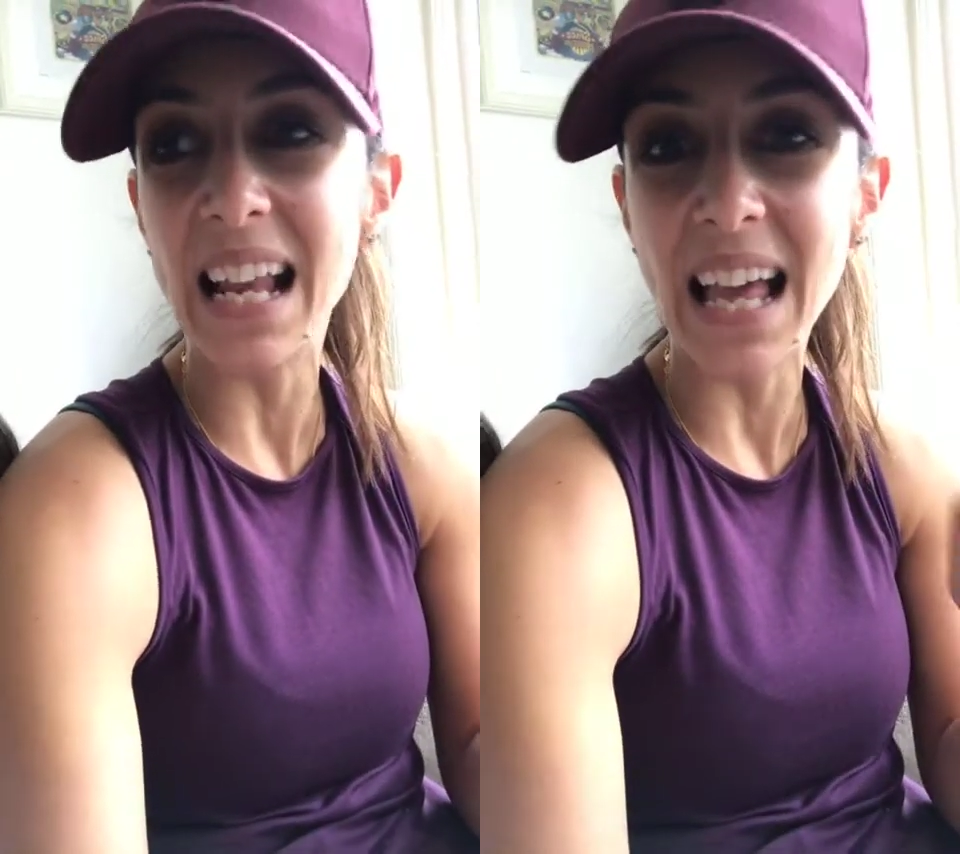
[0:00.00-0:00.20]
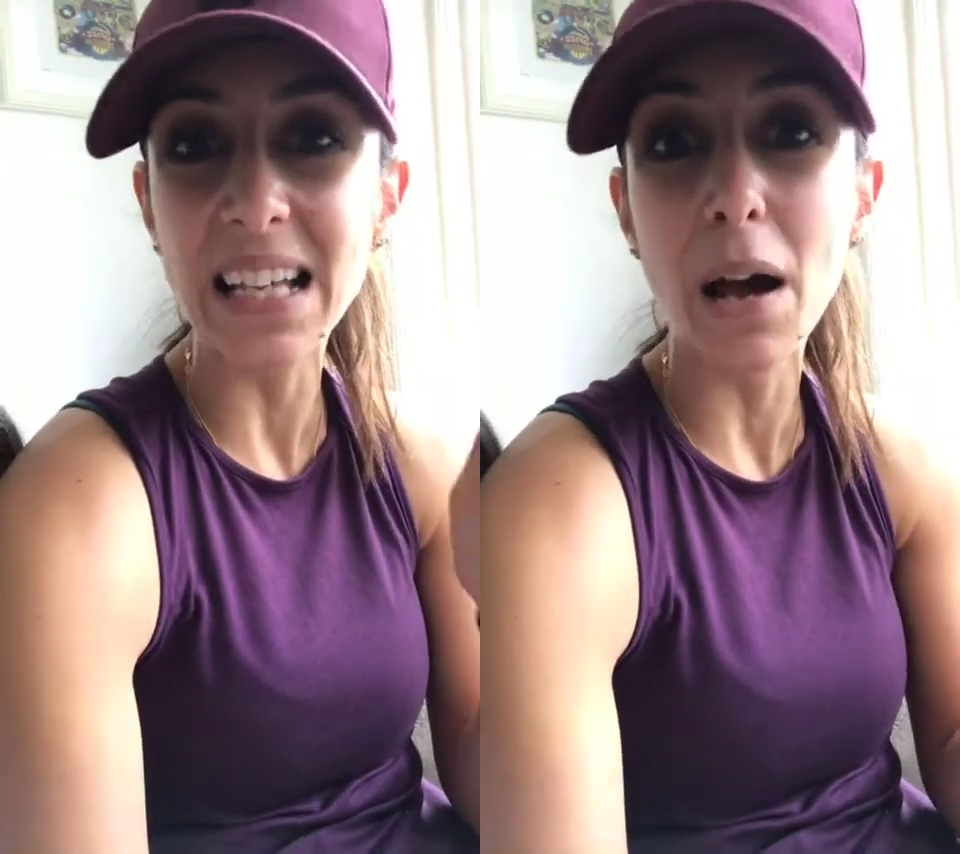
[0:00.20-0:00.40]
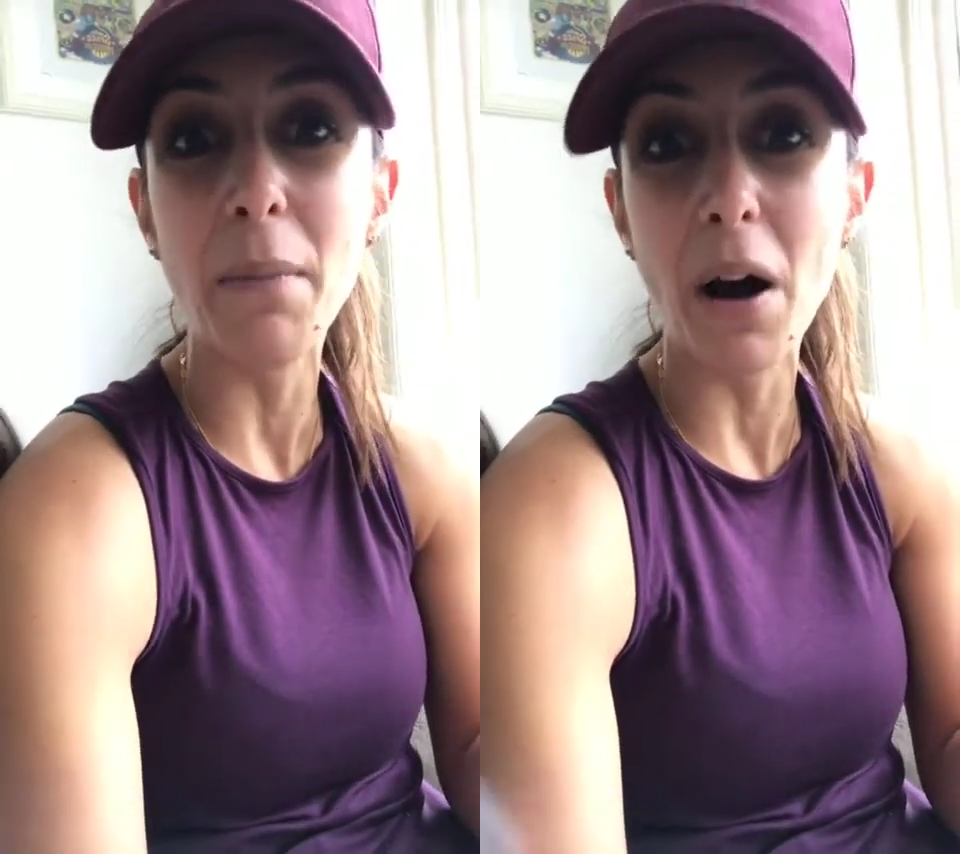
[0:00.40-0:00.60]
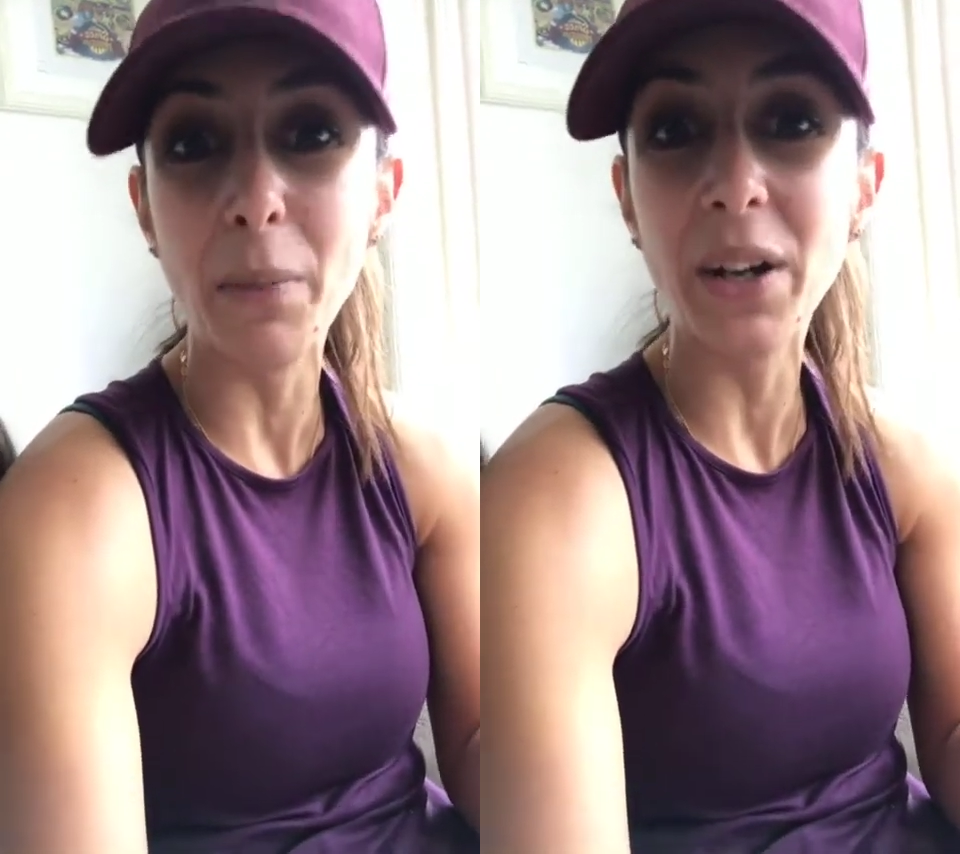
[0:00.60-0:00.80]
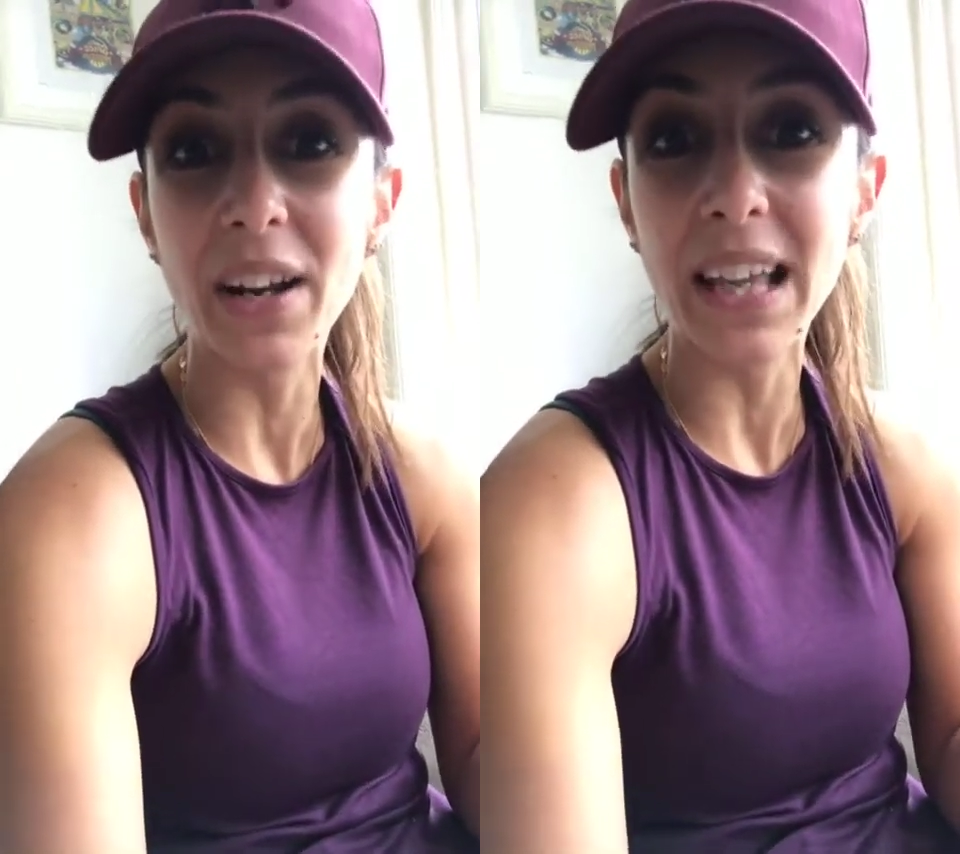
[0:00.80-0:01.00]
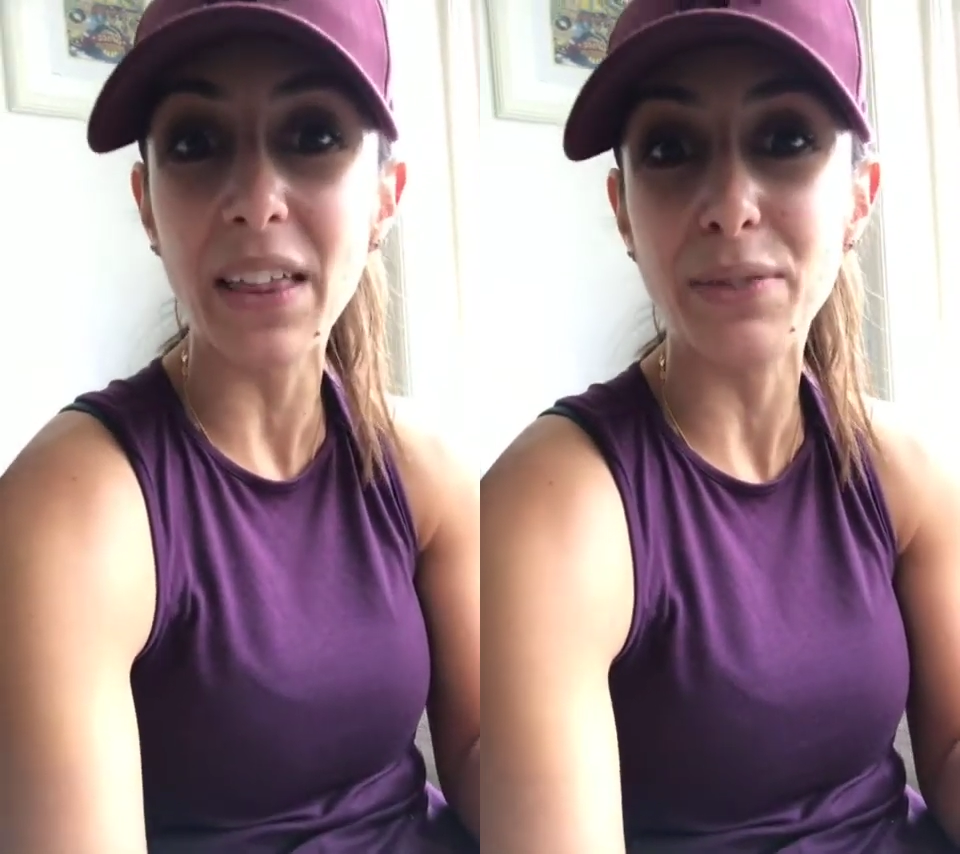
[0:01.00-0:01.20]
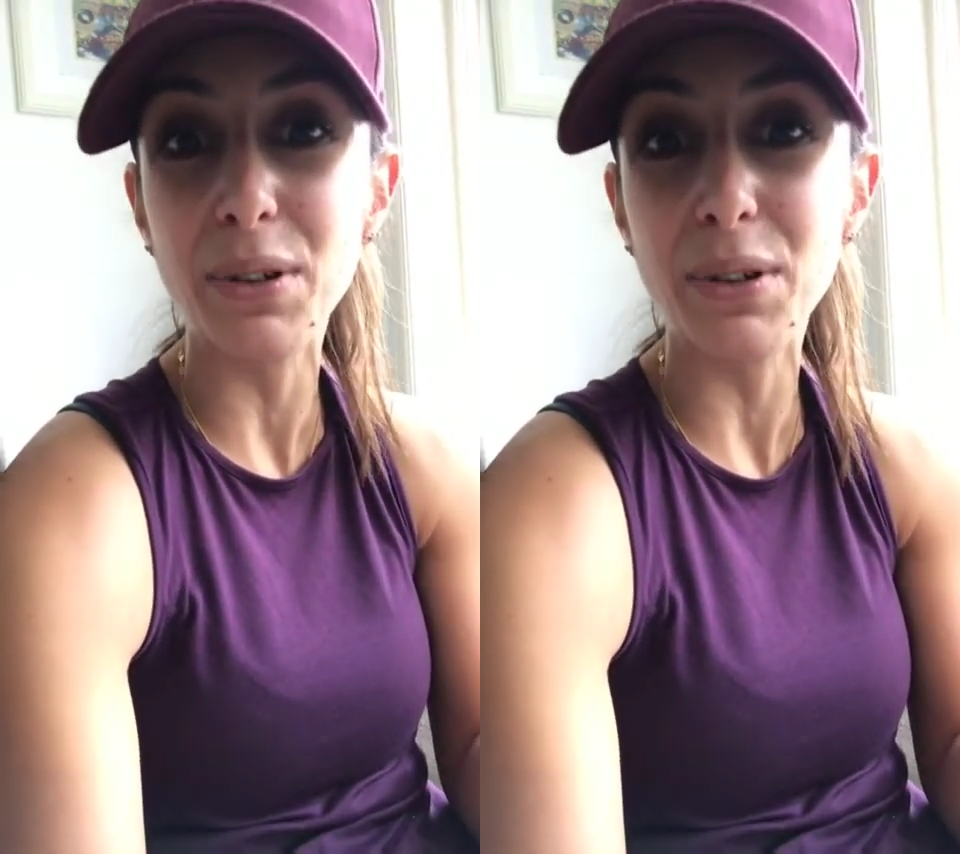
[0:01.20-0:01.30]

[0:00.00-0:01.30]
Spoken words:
Like, come on, we got to get